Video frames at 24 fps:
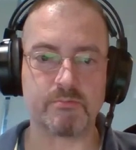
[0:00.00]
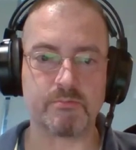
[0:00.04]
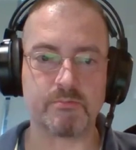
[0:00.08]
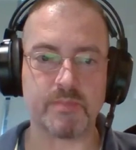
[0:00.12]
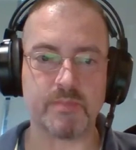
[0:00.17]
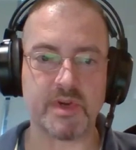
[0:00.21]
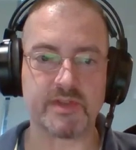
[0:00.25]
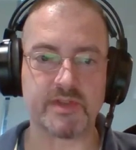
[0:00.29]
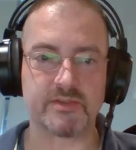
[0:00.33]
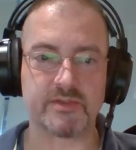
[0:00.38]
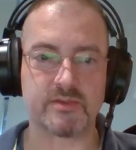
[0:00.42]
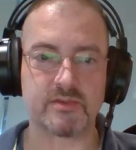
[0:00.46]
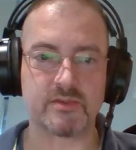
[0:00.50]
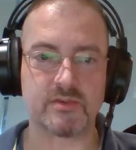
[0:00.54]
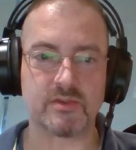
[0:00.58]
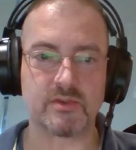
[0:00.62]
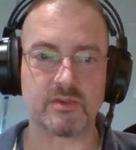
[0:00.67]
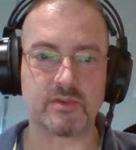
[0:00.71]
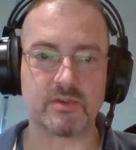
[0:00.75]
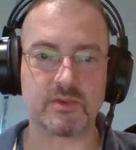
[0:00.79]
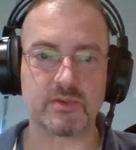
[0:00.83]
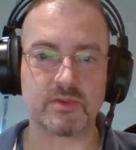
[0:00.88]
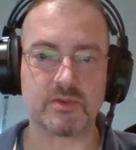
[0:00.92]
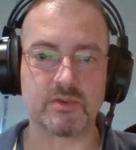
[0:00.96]
banner
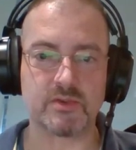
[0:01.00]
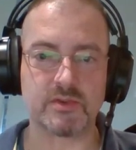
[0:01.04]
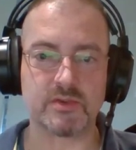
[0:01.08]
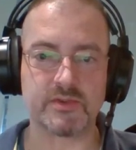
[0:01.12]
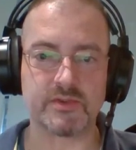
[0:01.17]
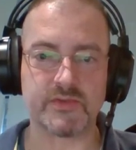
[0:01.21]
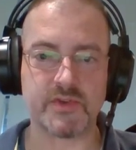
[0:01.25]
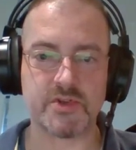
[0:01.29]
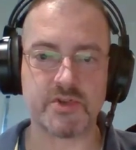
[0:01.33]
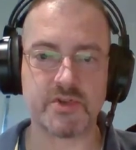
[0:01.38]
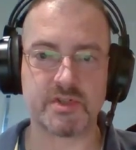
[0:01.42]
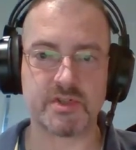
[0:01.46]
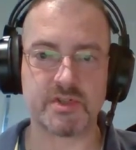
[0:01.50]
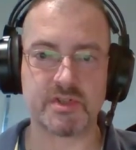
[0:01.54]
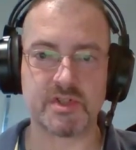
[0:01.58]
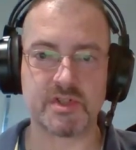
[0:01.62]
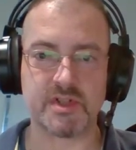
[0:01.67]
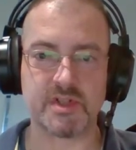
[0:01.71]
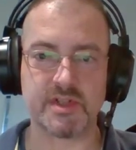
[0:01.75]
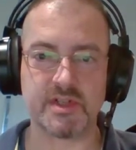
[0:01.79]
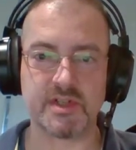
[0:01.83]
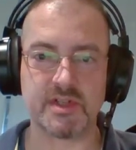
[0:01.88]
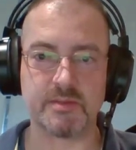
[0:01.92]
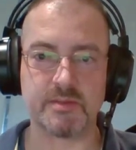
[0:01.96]
or logo,
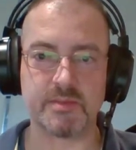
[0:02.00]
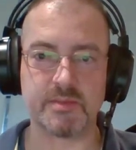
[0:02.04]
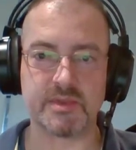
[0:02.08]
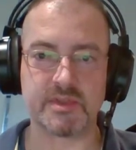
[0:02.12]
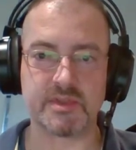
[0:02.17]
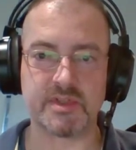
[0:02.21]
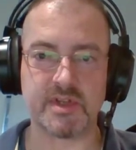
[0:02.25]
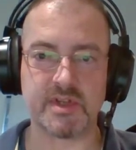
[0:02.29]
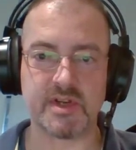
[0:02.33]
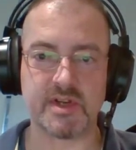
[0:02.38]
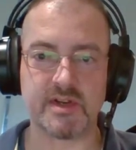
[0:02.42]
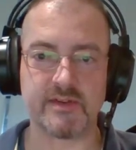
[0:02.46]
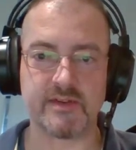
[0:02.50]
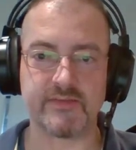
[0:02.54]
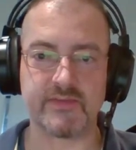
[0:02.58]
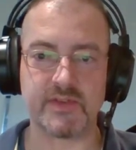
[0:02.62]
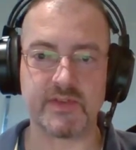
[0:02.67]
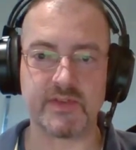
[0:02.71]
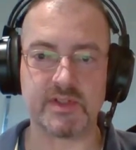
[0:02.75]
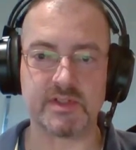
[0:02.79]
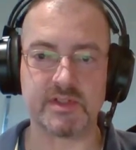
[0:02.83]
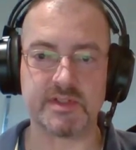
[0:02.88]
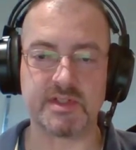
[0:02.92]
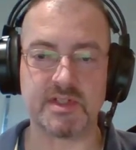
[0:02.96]
unfortunately, but they have
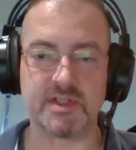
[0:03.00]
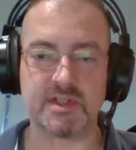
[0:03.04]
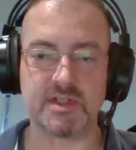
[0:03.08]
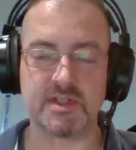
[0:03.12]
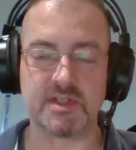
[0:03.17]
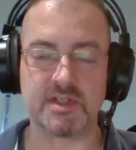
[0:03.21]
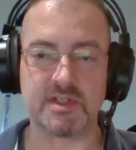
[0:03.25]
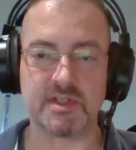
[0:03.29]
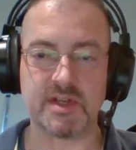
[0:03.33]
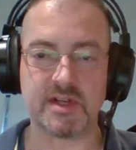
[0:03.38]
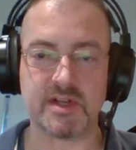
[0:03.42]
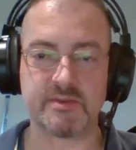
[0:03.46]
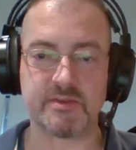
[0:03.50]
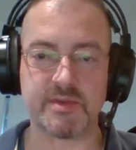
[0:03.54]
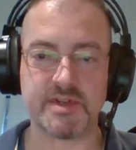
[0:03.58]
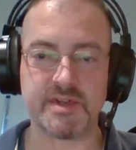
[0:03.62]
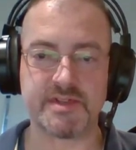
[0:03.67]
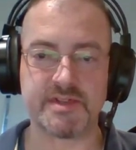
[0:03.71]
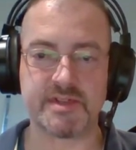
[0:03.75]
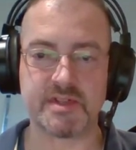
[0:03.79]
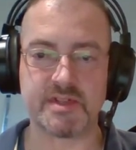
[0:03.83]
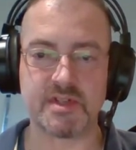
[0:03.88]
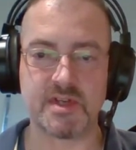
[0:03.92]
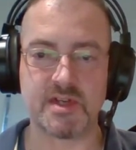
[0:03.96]
filled the
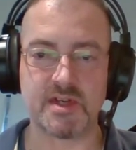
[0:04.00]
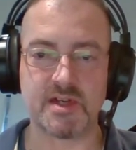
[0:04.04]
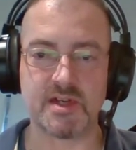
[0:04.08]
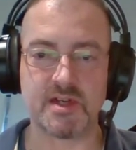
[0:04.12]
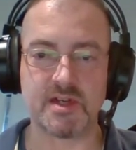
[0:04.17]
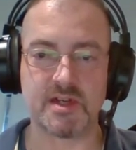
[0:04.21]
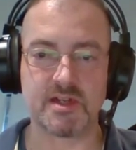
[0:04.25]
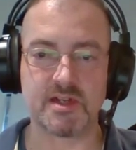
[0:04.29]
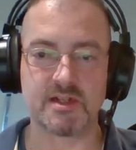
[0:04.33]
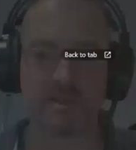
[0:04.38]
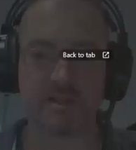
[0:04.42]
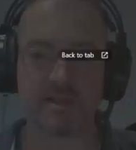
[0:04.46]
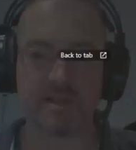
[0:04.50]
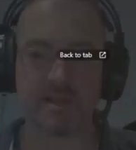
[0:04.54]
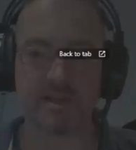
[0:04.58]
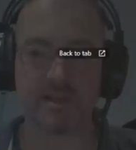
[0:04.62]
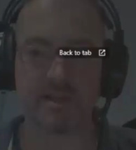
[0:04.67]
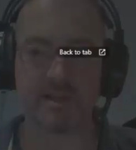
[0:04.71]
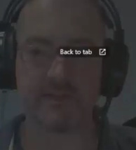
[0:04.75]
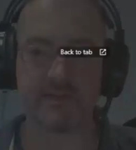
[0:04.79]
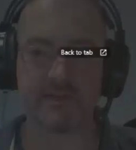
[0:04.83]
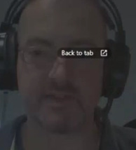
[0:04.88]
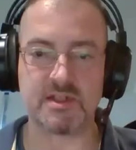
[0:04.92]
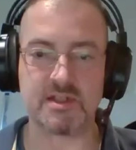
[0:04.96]
address, they
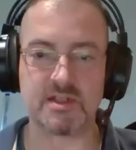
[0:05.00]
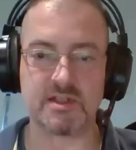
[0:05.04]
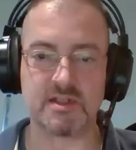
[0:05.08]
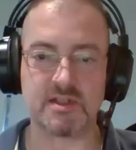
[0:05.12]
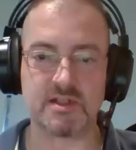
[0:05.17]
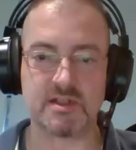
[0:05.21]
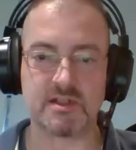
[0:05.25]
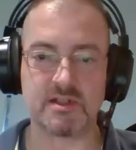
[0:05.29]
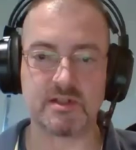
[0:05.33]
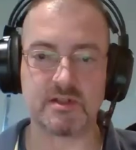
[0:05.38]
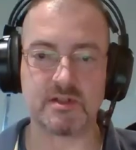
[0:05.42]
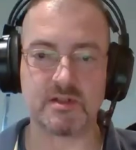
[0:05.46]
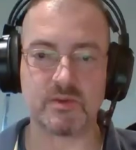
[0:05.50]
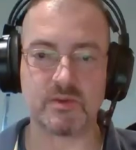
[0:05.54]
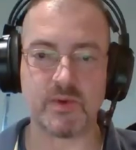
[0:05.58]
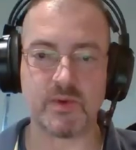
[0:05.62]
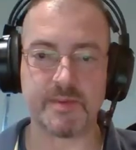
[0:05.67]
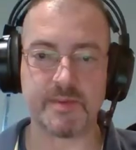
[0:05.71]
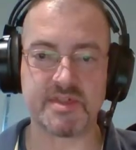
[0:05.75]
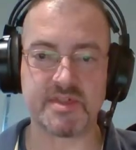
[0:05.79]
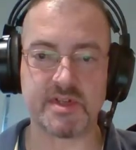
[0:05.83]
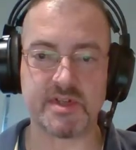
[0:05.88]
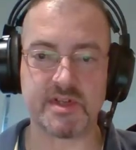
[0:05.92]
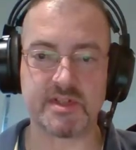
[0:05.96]
have the
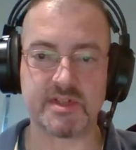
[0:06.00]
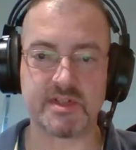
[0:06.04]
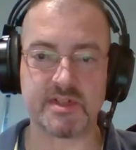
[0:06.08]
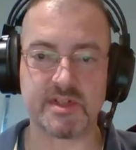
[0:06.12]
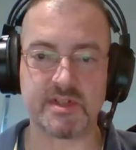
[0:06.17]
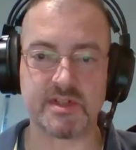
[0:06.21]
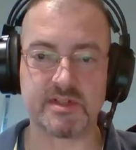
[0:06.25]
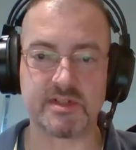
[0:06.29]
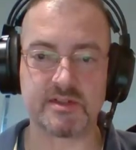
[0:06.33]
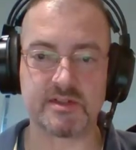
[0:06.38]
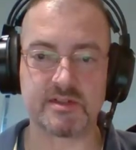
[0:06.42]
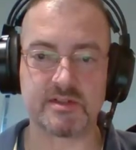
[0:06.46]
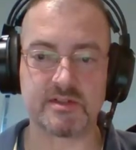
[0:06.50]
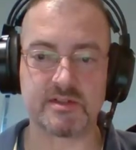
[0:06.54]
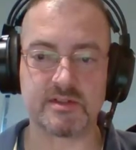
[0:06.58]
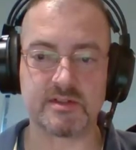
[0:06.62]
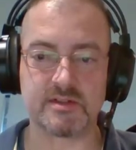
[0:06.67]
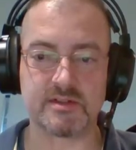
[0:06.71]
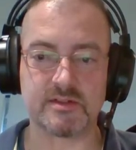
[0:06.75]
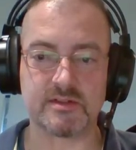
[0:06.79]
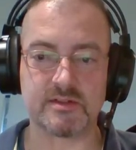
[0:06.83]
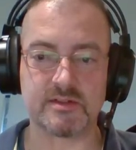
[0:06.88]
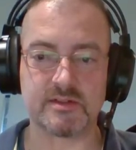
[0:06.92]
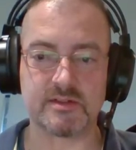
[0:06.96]
website and
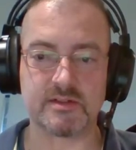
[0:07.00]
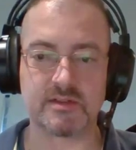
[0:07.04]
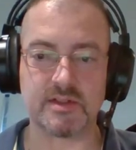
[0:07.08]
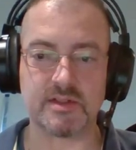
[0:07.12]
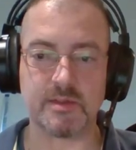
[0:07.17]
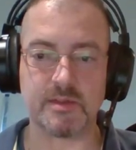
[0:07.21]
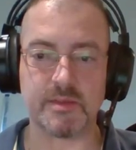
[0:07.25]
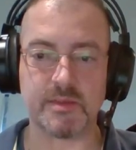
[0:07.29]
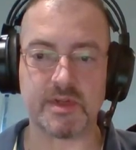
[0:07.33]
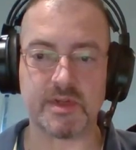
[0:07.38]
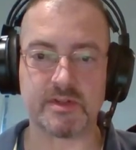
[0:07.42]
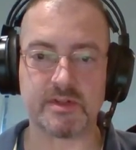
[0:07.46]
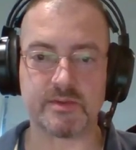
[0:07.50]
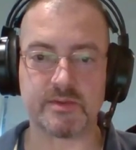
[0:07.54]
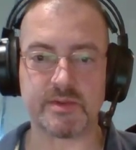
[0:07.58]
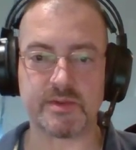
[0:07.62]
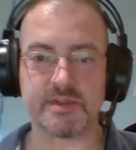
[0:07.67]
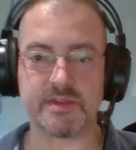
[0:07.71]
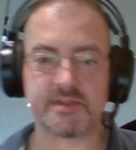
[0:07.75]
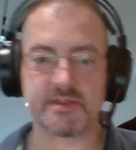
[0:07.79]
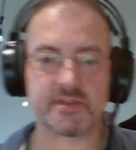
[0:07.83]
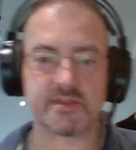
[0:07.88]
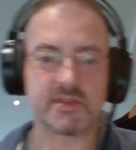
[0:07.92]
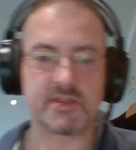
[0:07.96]
the email
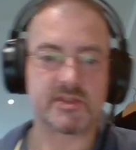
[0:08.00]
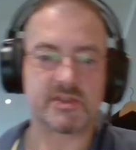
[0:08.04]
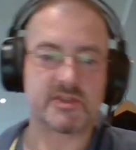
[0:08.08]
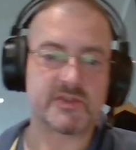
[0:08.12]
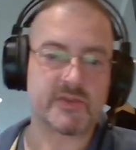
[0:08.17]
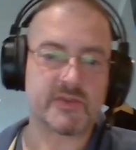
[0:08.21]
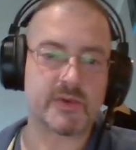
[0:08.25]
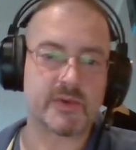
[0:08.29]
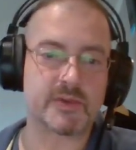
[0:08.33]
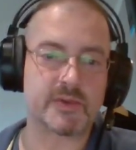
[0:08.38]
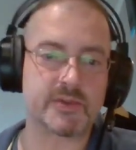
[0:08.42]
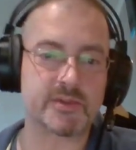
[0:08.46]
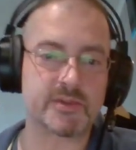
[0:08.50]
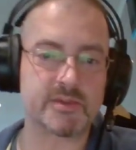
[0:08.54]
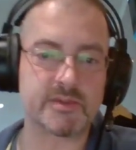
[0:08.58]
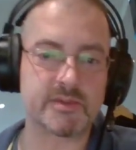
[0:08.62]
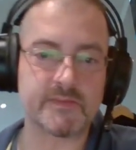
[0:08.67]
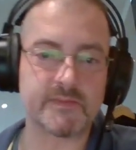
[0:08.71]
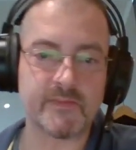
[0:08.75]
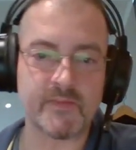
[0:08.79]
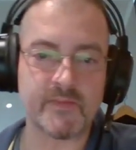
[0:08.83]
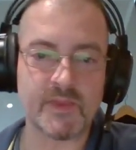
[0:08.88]
address. That's very good.